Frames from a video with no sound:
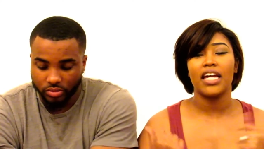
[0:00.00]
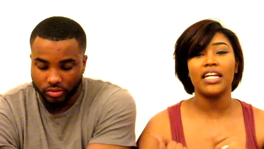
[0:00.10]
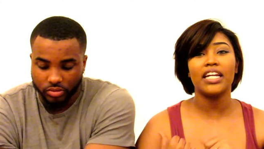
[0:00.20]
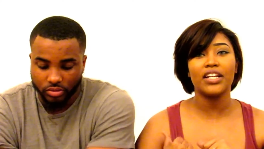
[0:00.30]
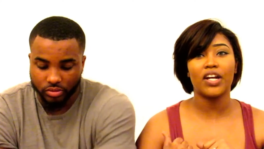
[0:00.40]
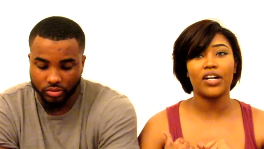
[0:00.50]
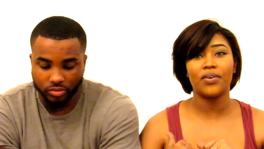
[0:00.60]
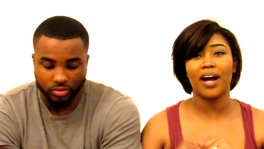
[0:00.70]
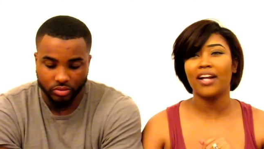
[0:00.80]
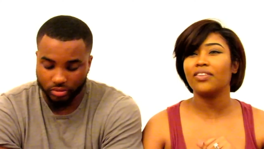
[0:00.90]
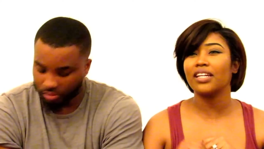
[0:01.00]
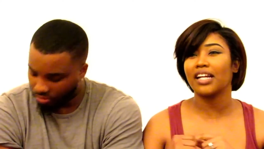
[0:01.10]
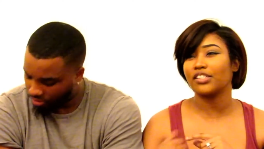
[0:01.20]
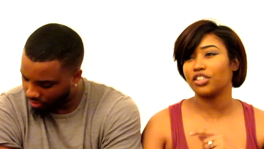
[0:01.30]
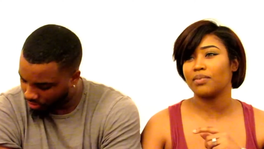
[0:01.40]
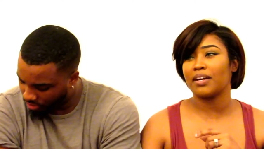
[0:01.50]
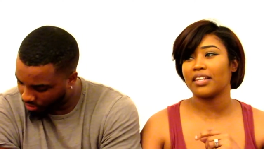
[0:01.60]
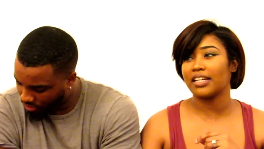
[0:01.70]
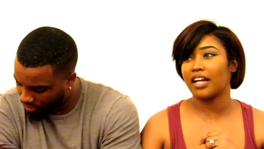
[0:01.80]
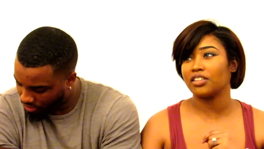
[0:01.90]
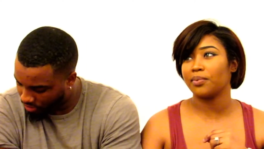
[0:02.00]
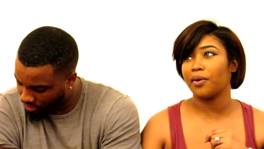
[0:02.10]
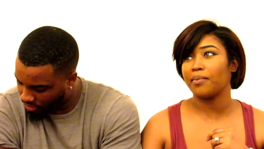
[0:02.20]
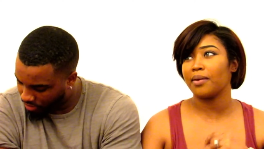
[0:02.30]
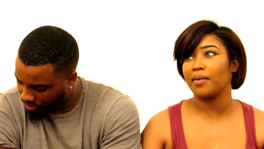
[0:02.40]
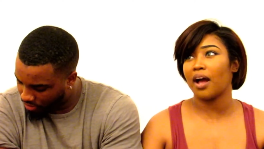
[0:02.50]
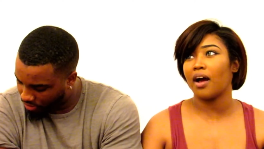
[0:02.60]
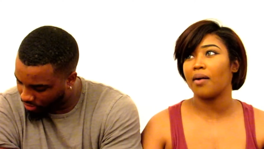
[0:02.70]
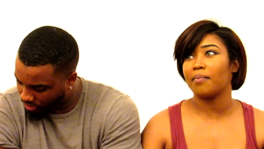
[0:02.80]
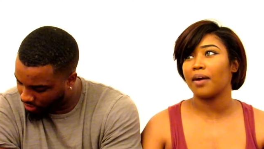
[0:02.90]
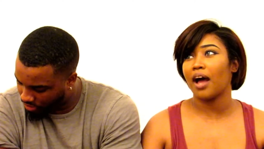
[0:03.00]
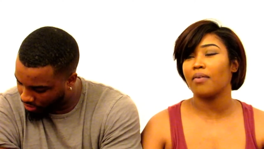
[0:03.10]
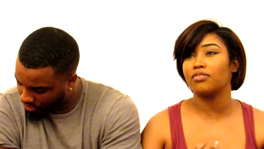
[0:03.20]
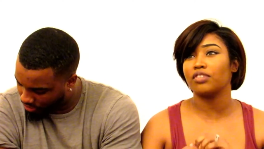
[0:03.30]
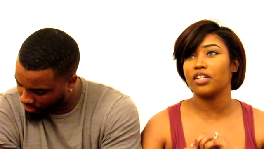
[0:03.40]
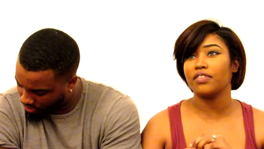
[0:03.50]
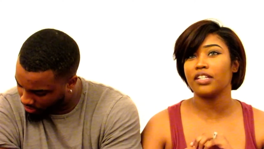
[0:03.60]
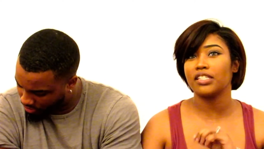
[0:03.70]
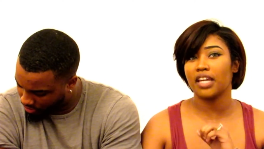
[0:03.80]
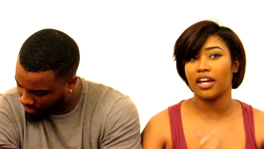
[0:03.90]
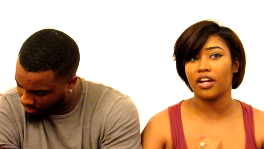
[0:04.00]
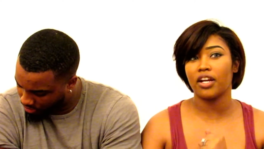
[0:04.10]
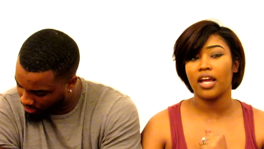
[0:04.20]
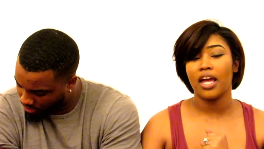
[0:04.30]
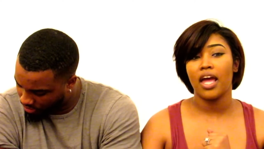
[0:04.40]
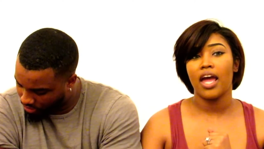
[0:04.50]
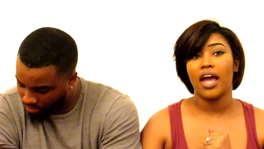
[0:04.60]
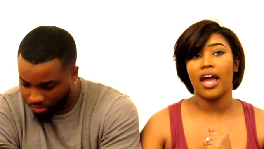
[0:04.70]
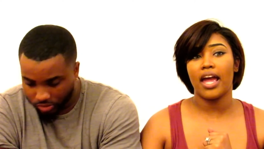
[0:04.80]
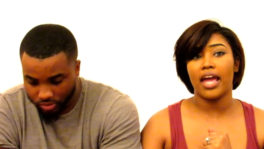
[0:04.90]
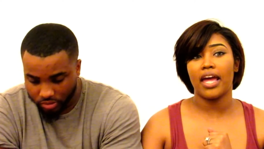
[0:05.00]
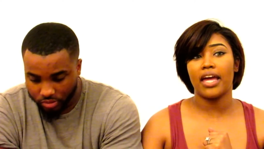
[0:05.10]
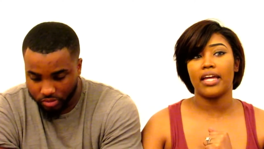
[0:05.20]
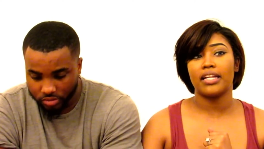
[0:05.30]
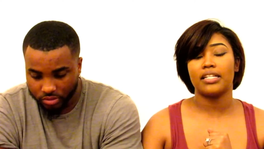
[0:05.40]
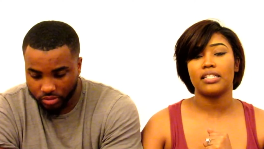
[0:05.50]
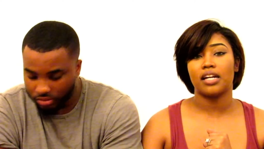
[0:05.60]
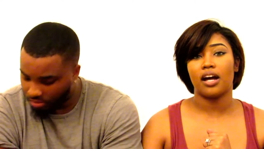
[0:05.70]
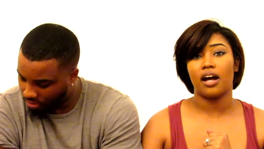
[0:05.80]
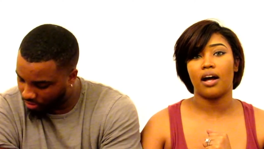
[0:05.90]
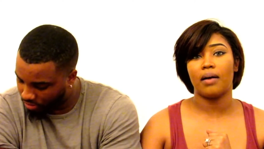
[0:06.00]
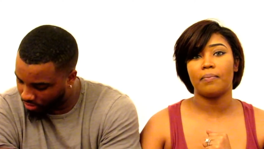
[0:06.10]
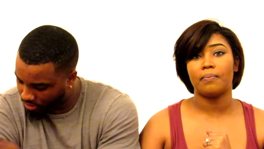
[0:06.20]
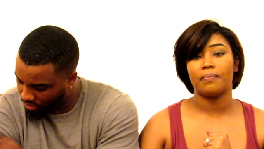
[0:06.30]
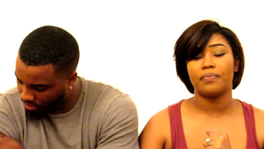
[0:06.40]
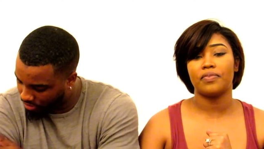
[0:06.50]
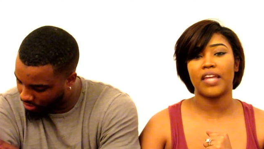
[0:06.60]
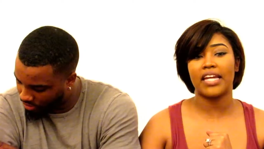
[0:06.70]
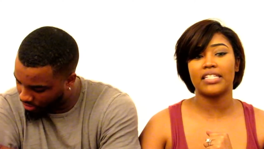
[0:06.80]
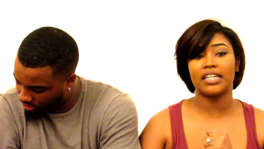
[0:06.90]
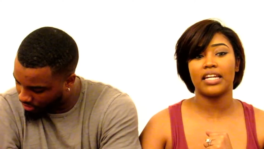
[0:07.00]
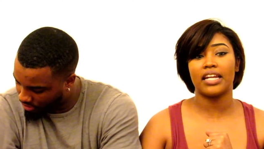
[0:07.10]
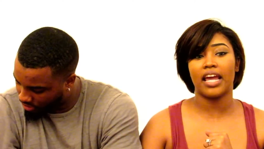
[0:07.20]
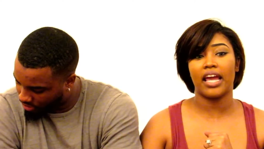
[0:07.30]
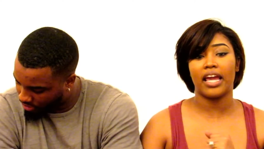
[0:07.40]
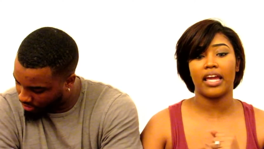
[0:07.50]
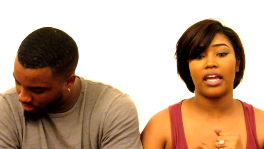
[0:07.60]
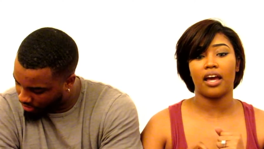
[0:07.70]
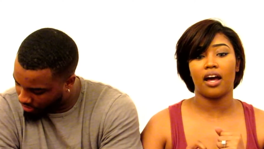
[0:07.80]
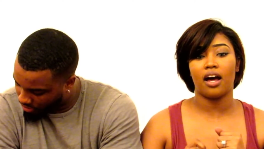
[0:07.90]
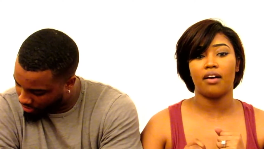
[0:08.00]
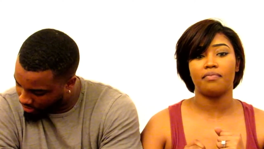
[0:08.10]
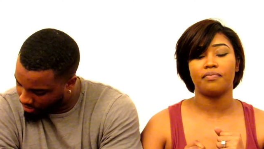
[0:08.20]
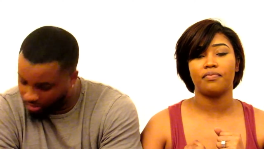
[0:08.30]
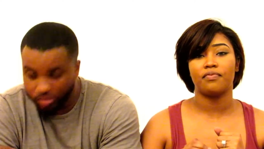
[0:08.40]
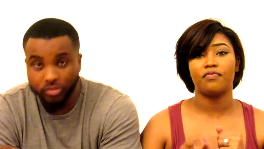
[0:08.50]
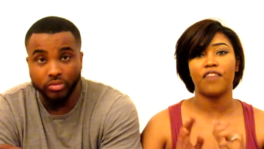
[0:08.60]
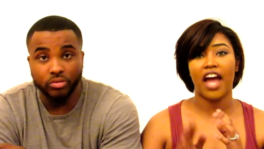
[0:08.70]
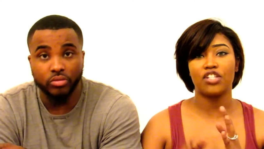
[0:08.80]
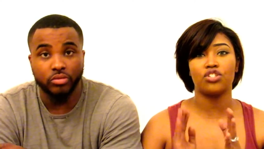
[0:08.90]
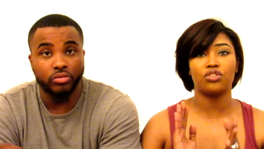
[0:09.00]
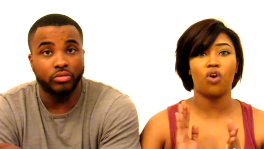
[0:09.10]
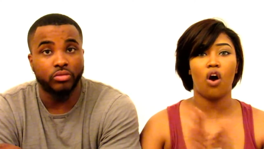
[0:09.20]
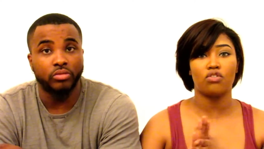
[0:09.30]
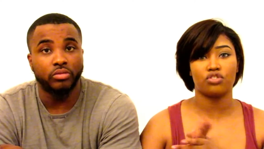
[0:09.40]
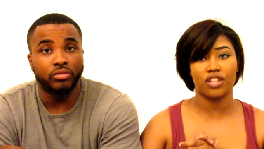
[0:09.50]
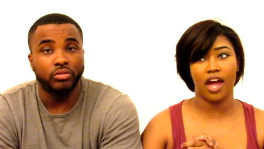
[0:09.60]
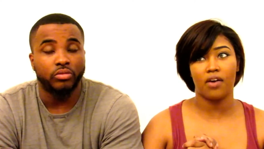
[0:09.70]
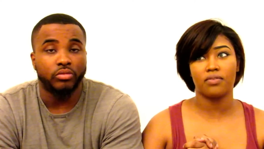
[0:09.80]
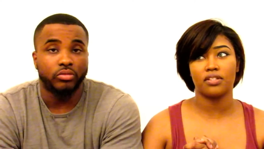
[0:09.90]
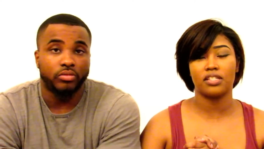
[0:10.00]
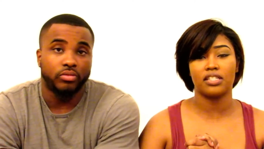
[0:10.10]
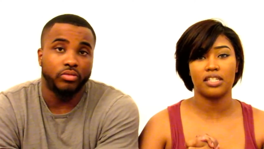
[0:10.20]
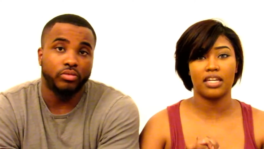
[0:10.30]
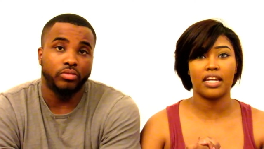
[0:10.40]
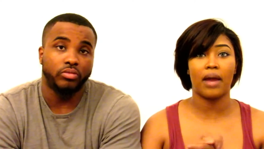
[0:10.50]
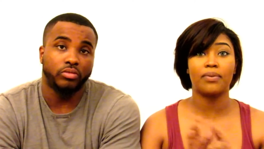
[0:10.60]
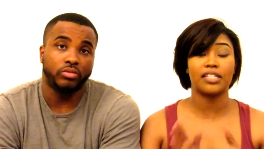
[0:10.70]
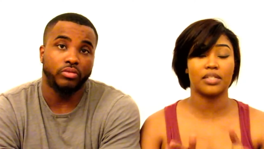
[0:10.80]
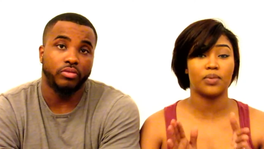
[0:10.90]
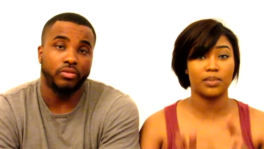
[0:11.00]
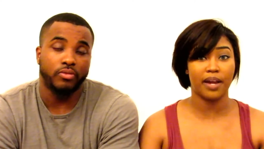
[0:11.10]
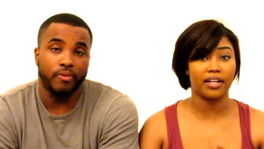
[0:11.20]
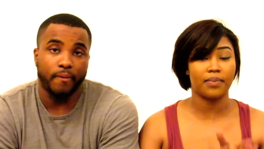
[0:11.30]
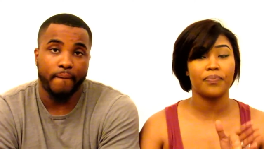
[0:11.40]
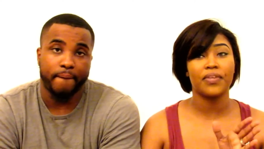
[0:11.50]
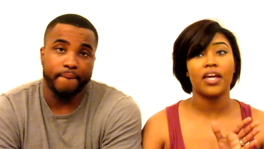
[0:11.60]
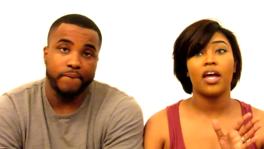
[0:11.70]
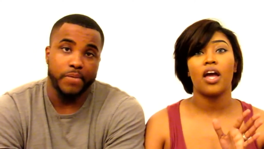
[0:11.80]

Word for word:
Speaker 1: he didn't go. I don't think I told you about that doctor's appointment. Um, I was really, really scared, and um, they did a um, vaginal ultrasound to see, and I was six weeks pregnant.